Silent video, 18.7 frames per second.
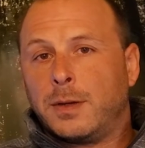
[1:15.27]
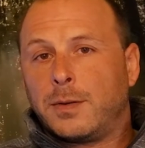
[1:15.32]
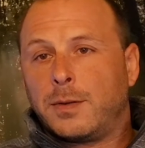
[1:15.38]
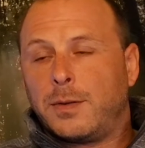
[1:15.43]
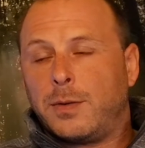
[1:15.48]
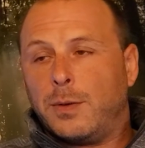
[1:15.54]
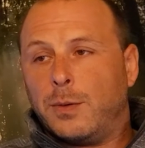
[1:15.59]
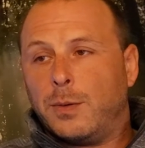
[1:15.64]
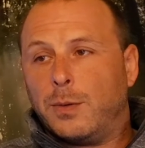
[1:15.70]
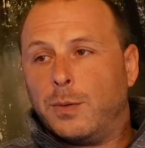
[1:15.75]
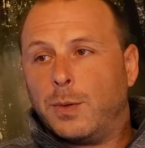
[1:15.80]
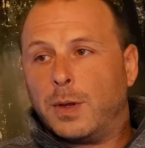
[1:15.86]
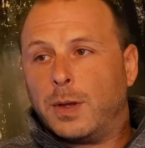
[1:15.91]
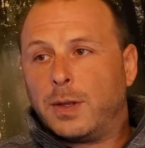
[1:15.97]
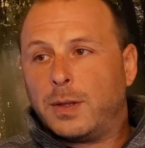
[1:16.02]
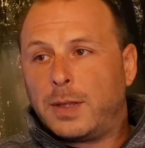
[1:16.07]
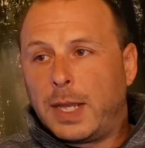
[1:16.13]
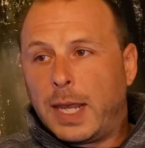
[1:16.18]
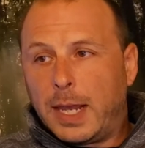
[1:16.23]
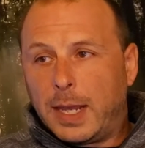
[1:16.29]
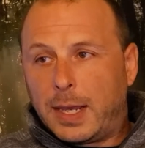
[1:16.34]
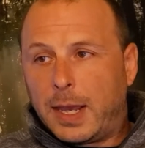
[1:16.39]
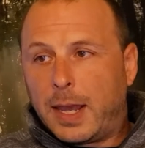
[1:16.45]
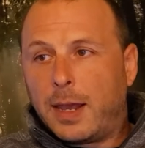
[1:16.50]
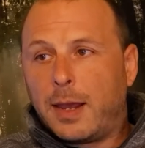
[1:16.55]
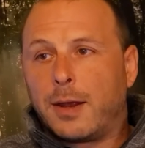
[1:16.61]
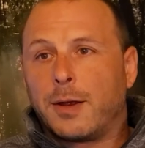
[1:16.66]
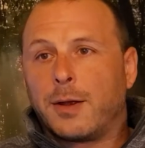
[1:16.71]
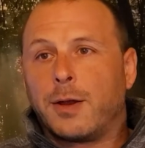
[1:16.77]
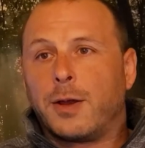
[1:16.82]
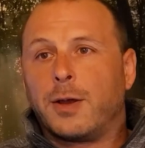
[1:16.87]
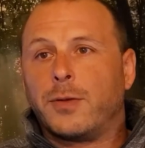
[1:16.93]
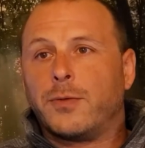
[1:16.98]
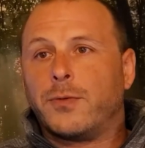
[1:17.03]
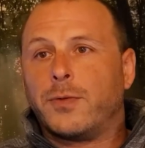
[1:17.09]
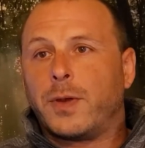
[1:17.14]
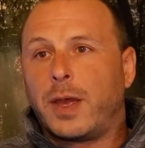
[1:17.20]
to take care
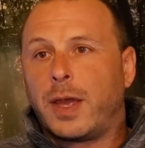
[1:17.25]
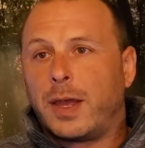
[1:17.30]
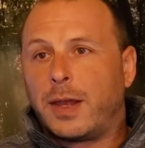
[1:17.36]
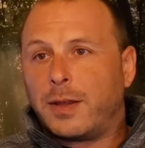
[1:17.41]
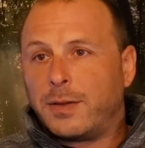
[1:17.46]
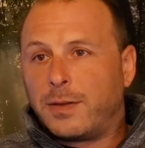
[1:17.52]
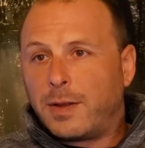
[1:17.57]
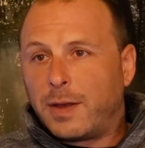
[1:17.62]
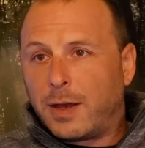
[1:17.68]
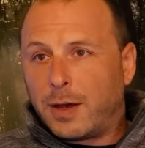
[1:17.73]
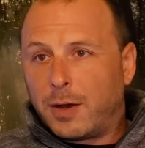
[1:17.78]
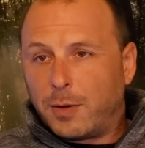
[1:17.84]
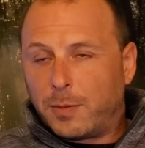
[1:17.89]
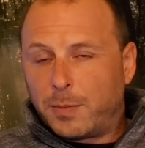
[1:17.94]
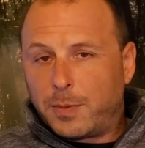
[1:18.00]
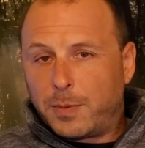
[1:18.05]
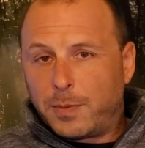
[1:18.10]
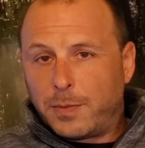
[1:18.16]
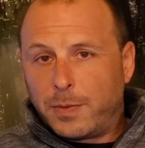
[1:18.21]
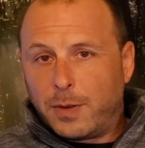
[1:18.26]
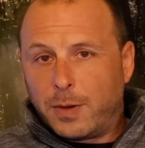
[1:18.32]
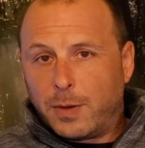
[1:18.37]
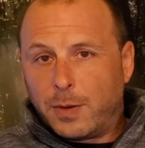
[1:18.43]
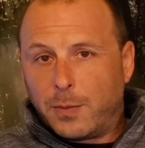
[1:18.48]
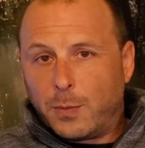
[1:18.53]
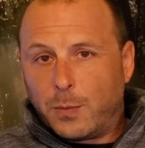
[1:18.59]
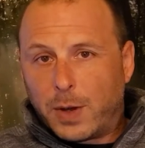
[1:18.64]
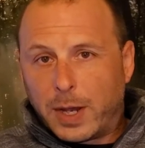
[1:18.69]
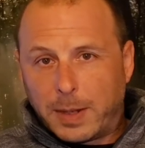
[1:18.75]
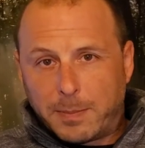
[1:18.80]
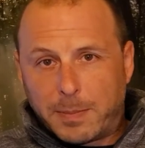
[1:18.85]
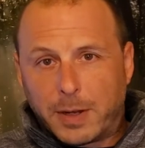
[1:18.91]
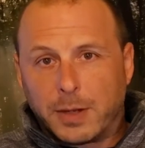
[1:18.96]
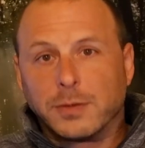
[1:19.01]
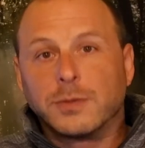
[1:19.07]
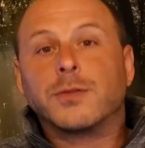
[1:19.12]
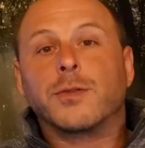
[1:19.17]
of and to help the white
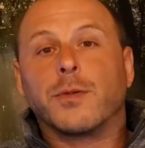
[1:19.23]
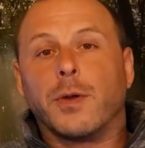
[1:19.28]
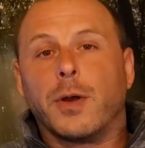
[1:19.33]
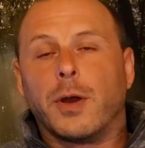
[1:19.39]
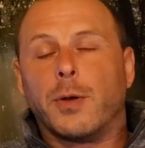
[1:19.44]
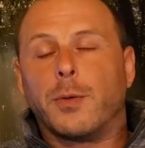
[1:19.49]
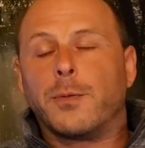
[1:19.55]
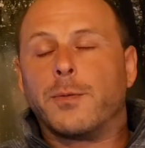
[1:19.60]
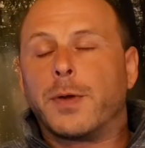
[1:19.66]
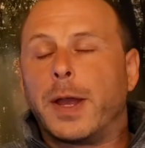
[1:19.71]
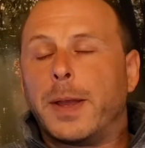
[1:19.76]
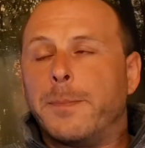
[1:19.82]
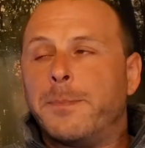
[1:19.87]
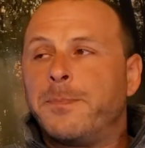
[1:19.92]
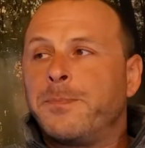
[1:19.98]
belts grow, right?